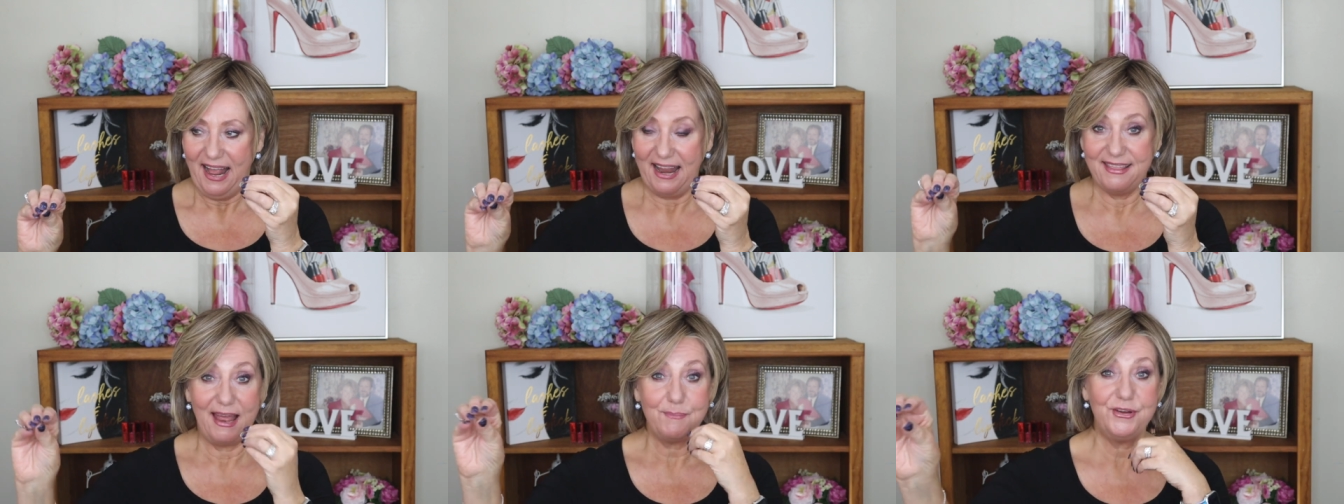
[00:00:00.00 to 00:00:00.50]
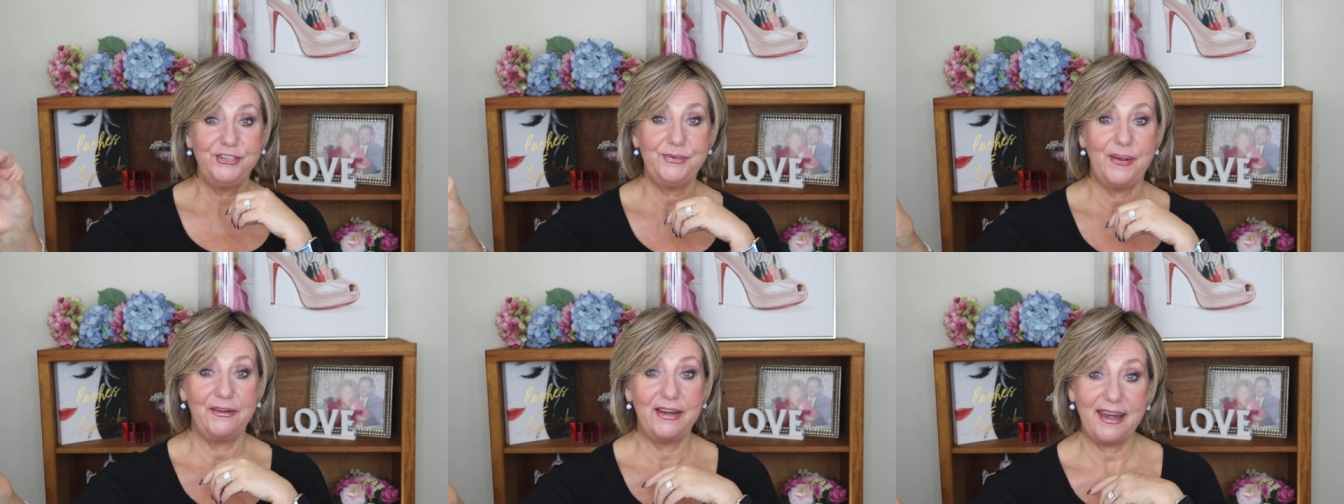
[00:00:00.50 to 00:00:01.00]
And that brings
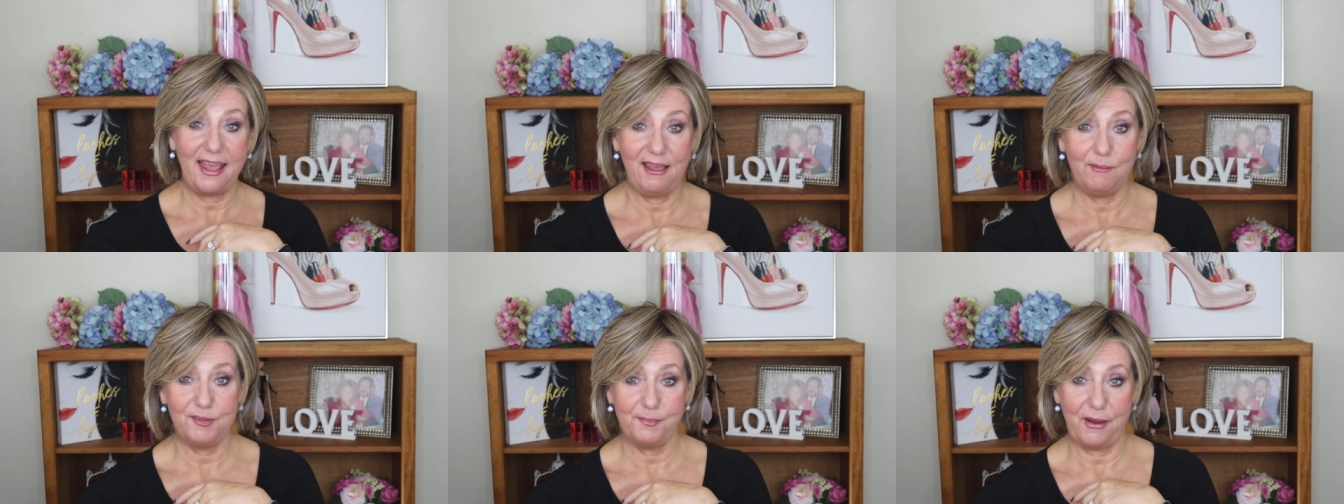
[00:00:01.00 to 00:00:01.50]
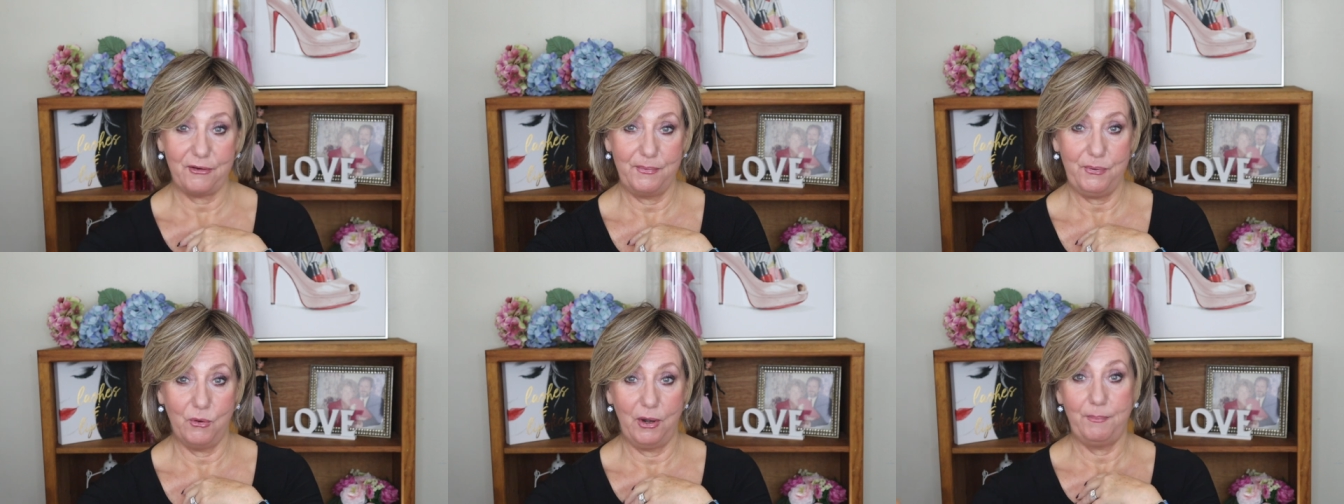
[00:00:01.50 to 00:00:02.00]
you out in
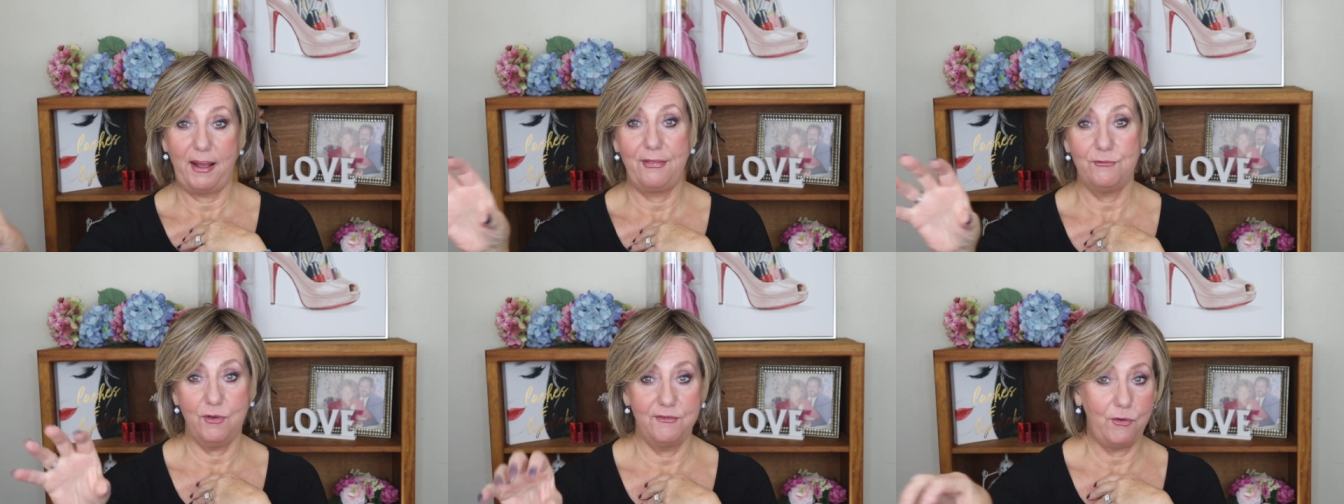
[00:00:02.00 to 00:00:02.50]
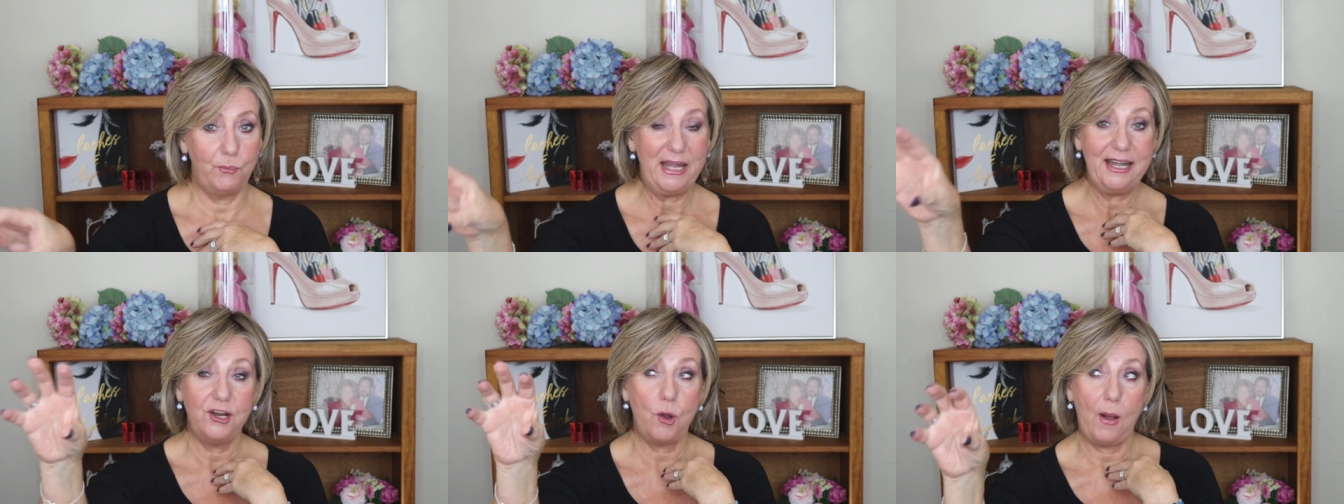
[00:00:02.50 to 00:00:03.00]
Amesburyport by the river. We
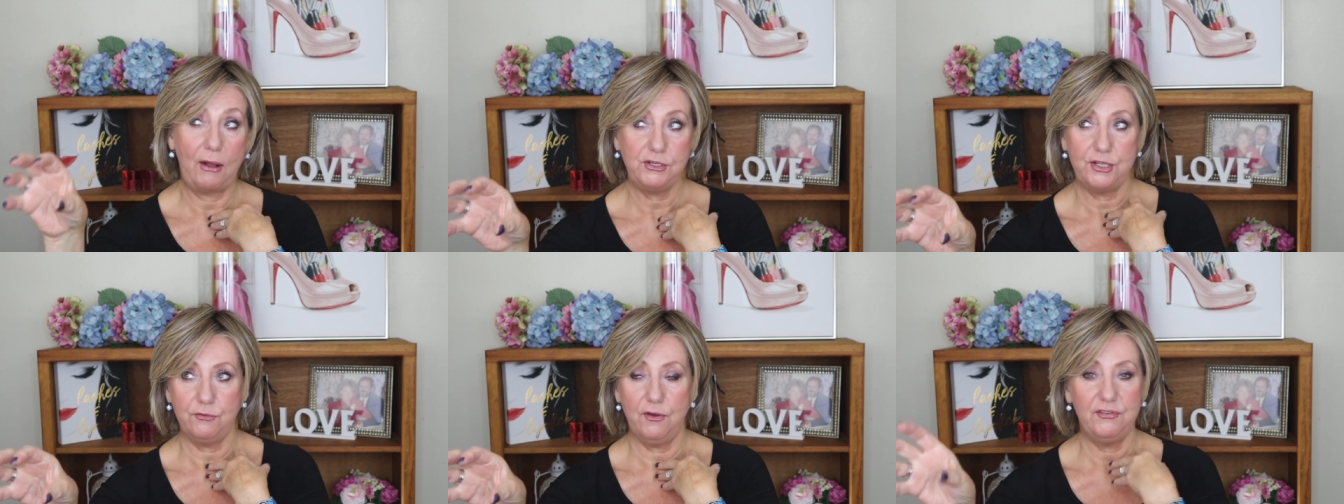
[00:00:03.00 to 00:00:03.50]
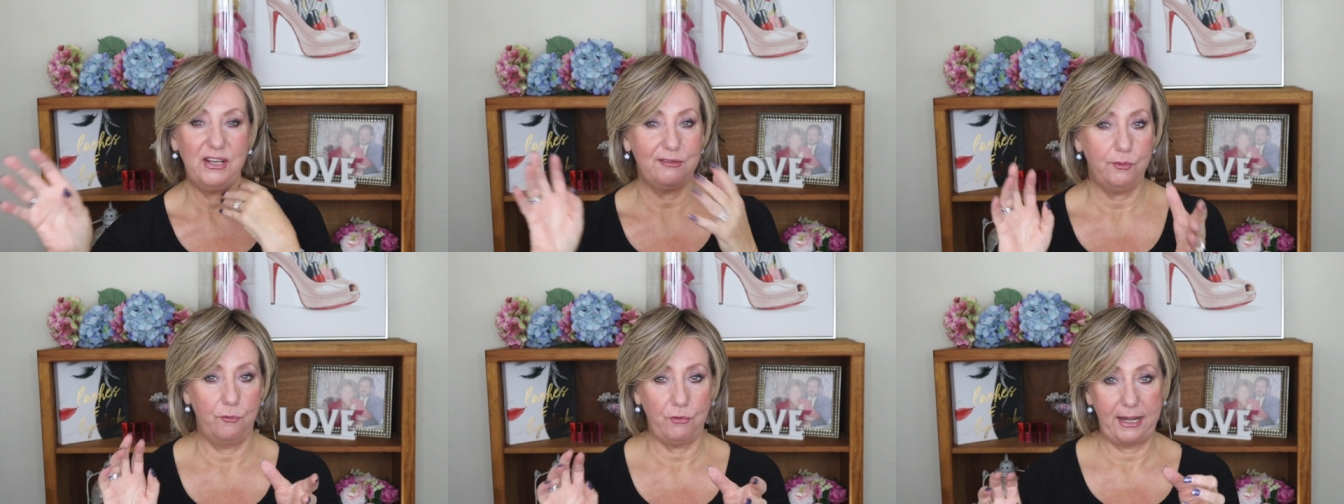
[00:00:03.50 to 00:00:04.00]
didn't go out to the river
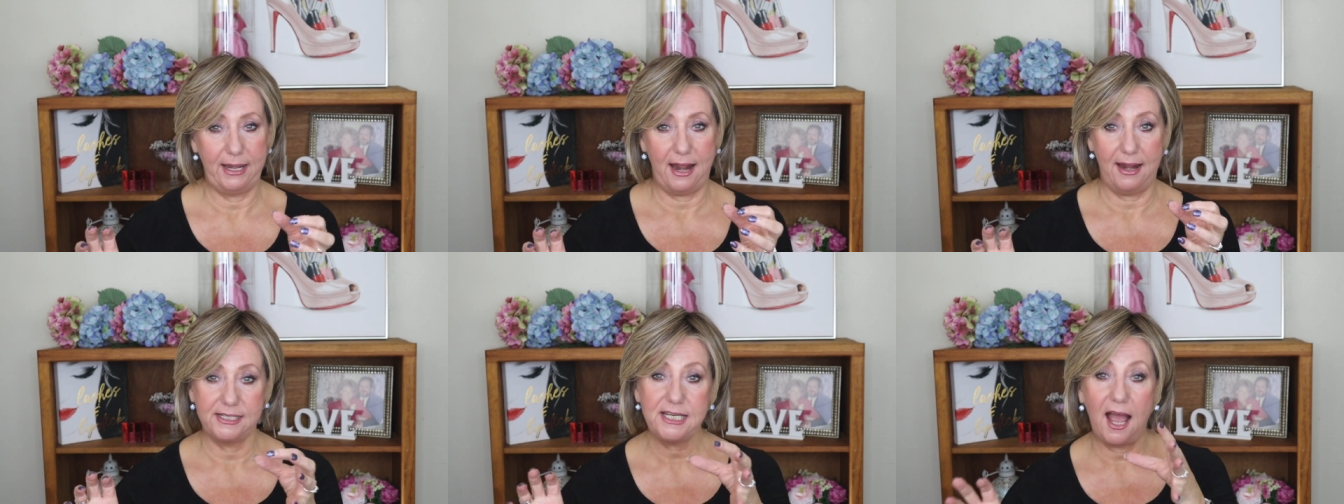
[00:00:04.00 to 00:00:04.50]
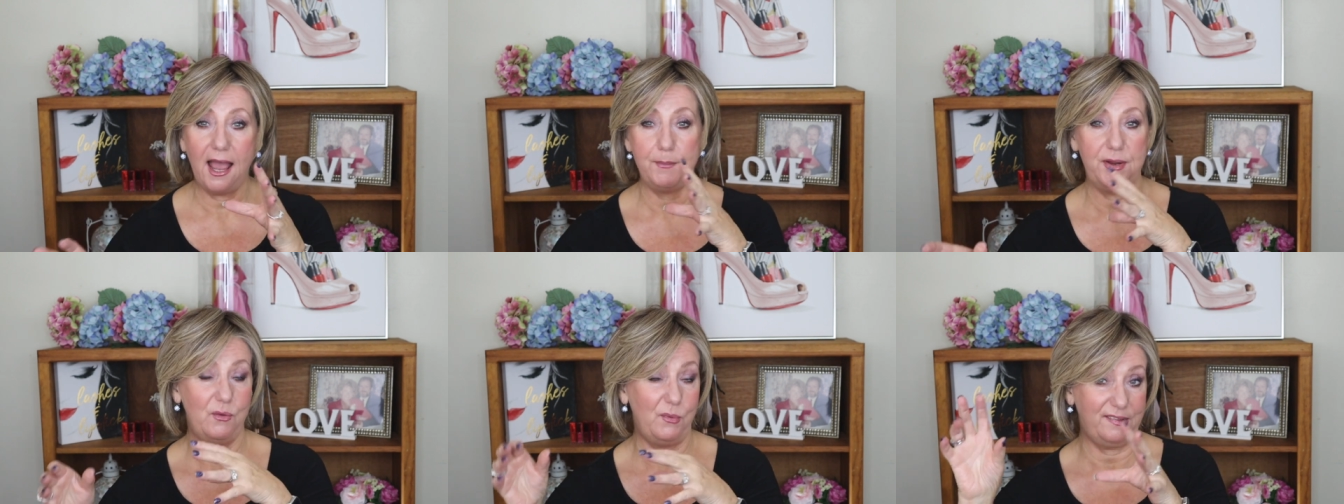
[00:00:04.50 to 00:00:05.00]
because we were running out of
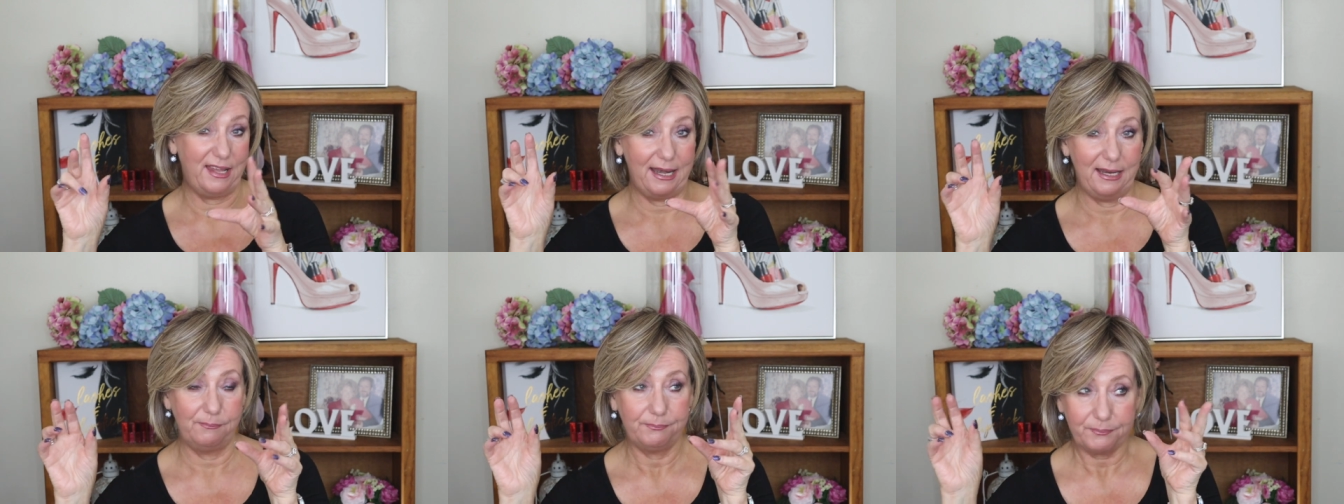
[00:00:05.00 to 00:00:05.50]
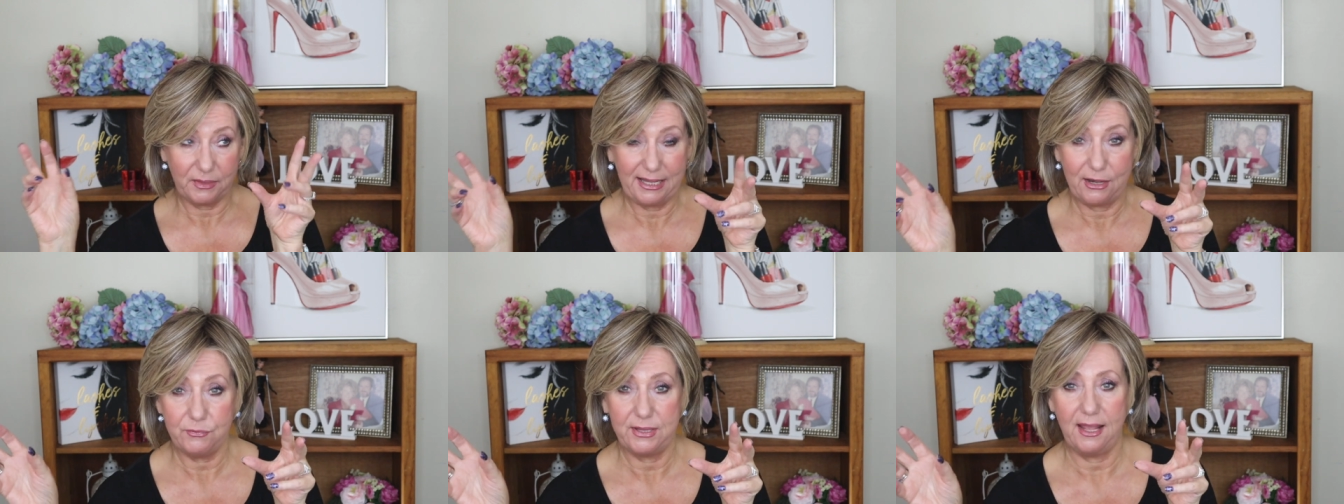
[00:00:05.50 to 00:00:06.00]
time and it was getting
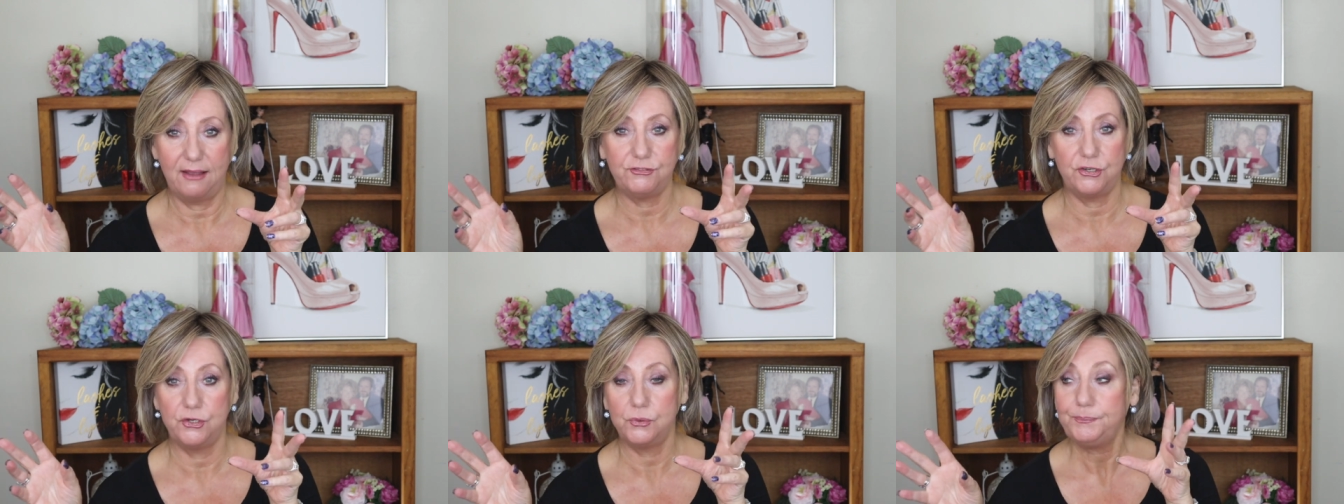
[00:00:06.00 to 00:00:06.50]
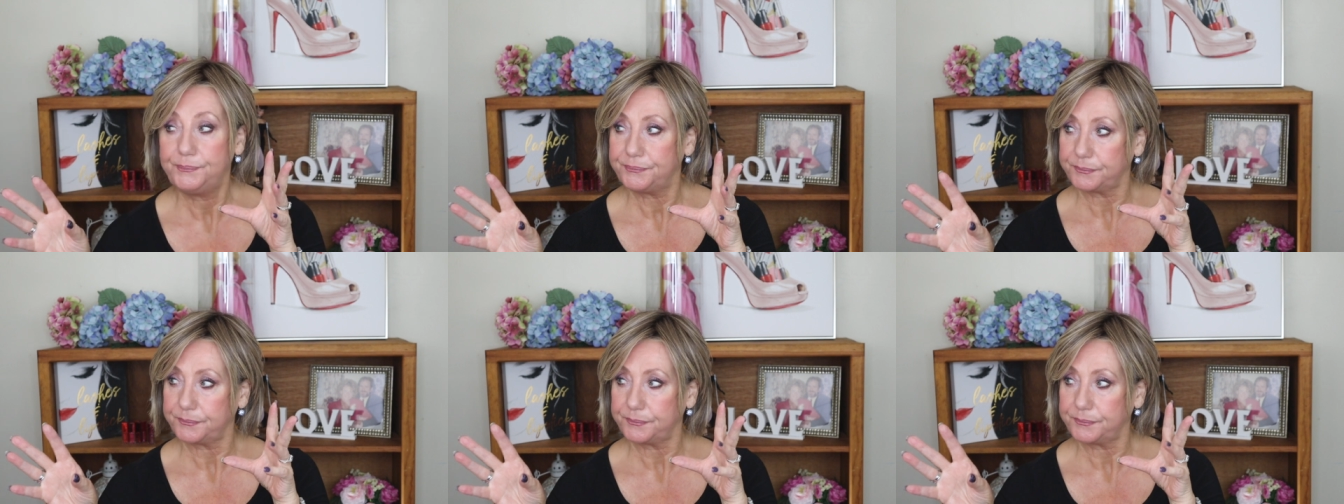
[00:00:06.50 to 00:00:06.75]
later in the afternoon.